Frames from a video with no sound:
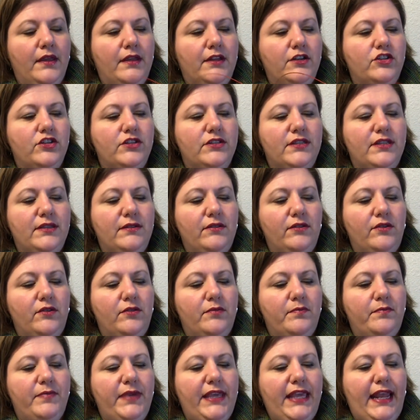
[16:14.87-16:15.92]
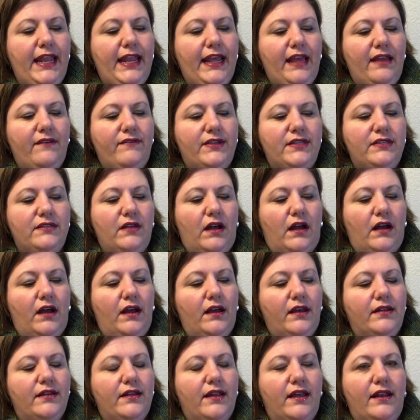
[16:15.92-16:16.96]
Just the little beginning of a
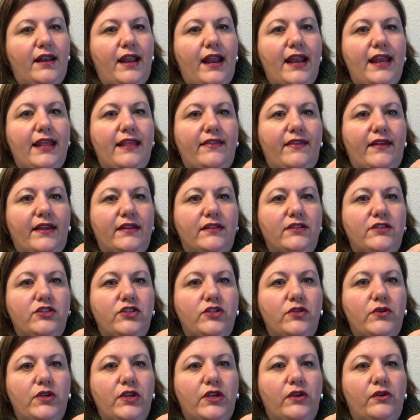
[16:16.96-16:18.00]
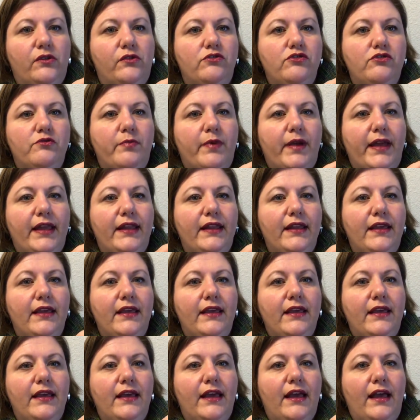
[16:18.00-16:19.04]
sock, not anything too huge, but
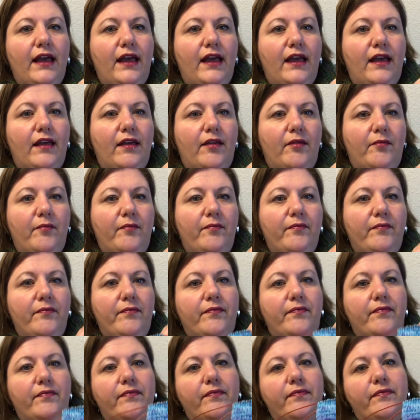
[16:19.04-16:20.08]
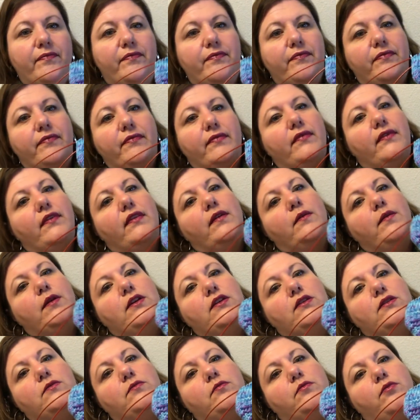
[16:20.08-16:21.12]
let
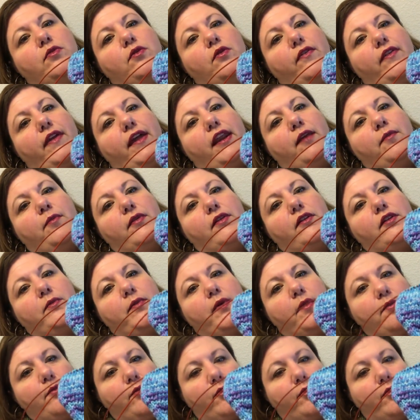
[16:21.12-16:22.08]
me pull that up a little bit